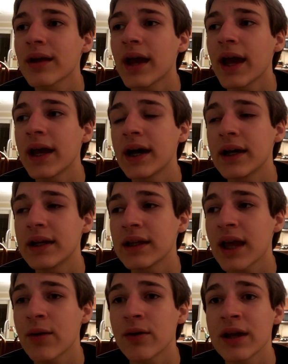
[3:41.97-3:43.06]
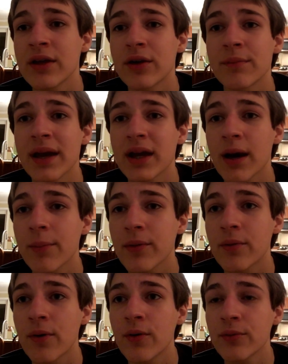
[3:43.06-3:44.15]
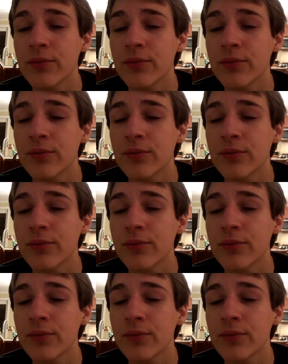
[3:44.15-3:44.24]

And they would either make up their own